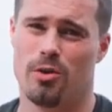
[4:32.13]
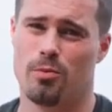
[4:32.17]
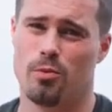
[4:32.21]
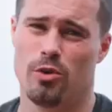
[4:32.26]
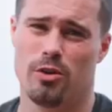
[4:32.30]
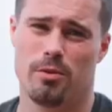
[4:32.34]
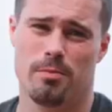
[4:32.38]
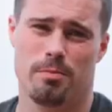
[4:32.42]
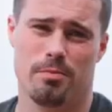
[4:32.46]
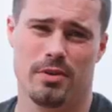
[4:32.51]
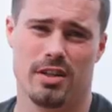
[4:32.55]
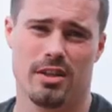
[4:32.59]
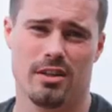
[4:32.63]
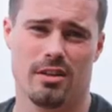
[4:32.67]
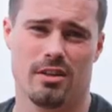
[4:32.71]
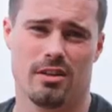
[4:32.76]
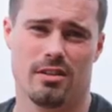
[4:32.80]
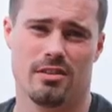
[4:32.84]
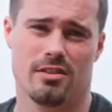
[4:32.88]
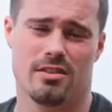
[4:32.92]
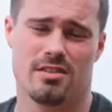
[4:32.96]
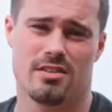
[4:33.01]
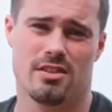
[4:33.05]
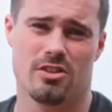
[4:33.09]
It wouldn't be
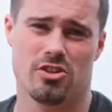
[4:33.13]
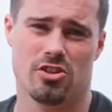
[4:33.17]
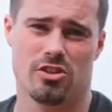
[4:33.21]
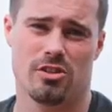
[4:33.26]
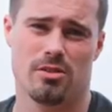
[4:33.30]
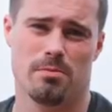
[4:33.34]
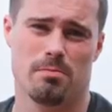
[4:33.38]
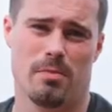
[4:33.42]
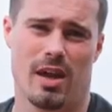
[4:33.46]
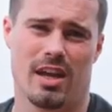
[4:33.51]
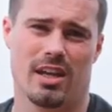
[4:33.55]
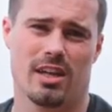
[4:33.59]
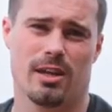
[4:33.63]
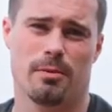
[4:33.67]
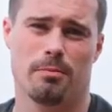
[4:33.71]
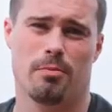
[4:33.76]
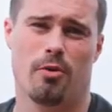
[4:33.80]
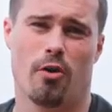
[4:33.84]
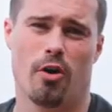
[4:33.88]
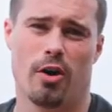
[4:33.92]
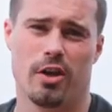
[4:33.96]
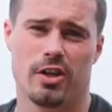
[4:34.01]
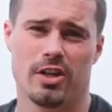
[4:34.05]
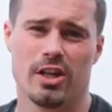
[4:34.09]
a decision-making
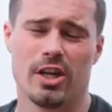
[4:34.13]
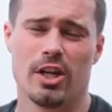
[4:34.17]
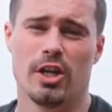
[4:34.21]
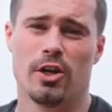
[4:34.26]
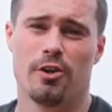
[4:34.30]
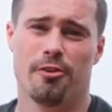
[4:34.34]
point